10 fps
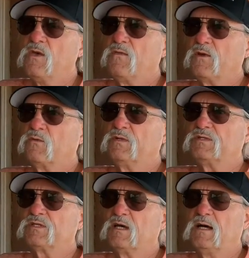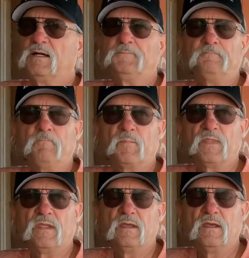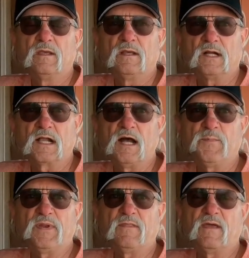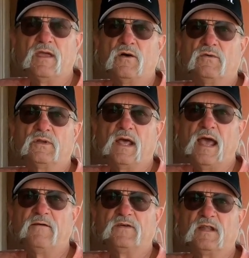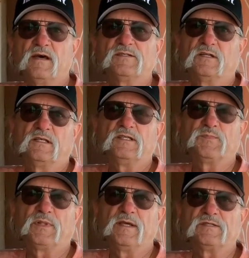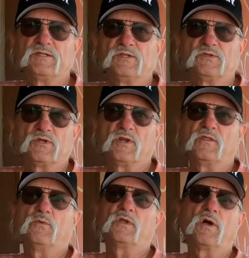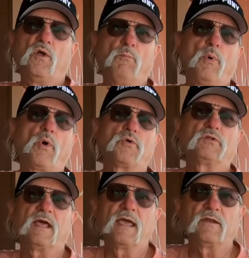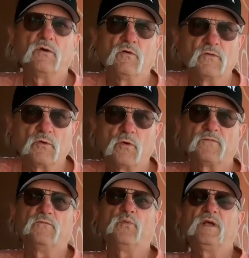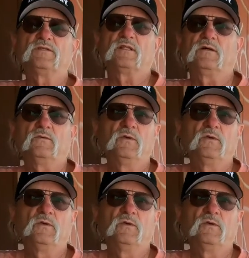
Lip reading: there was a company, they owned a half a dozen of these places. There's another one called Borderland over north of Winslow.